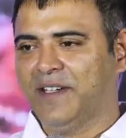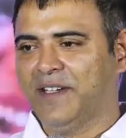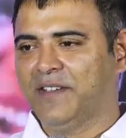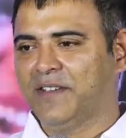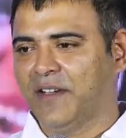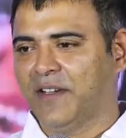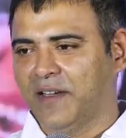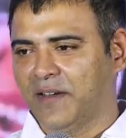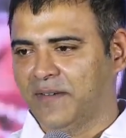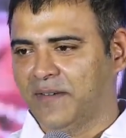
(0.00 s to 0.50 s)

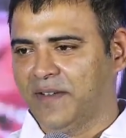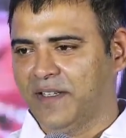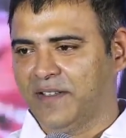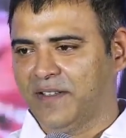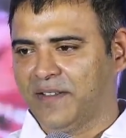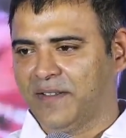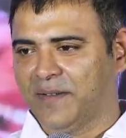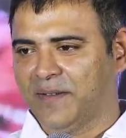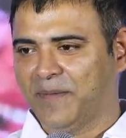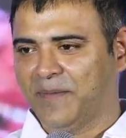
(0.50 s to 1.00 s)
all of
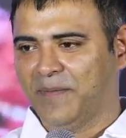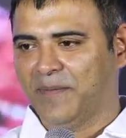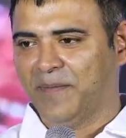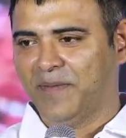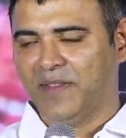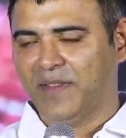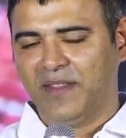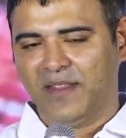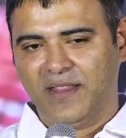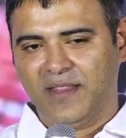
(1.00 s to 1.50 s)
us.
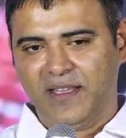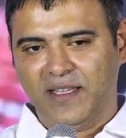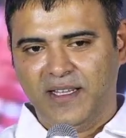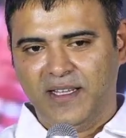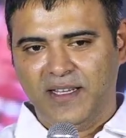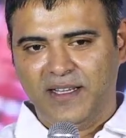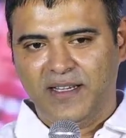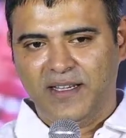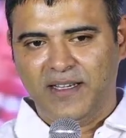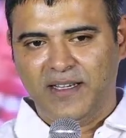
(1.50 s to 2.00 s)

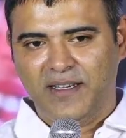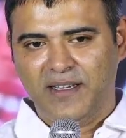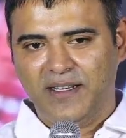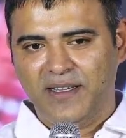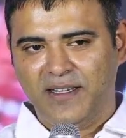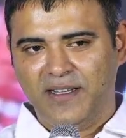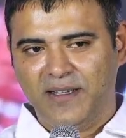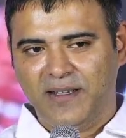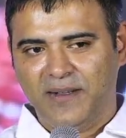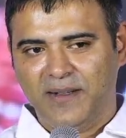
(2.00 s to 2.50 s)
And
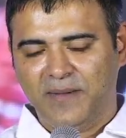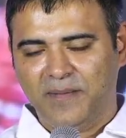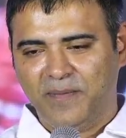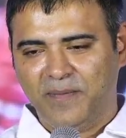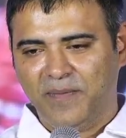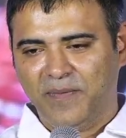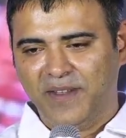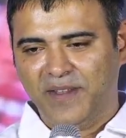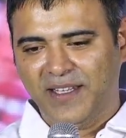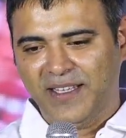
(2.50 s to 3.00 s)
uh,
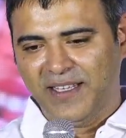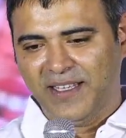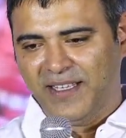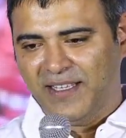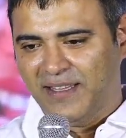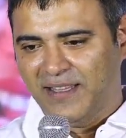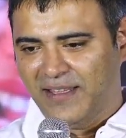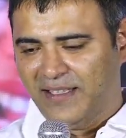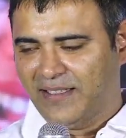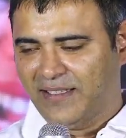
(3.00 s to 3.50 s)

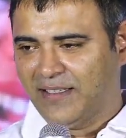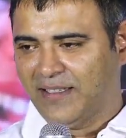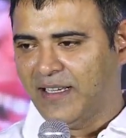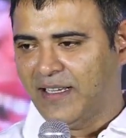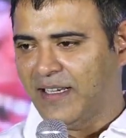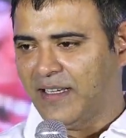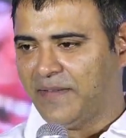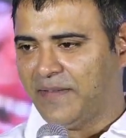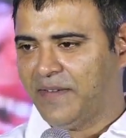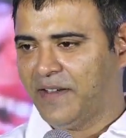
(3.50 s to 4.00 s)
this is
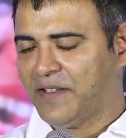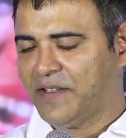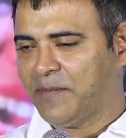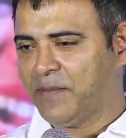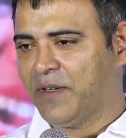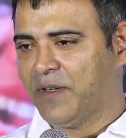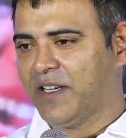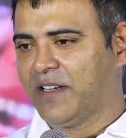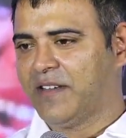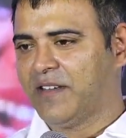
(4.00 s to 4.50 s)
our first
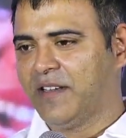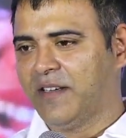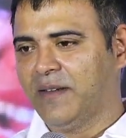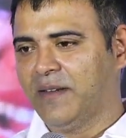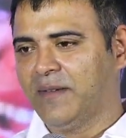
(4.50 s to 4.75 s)
production.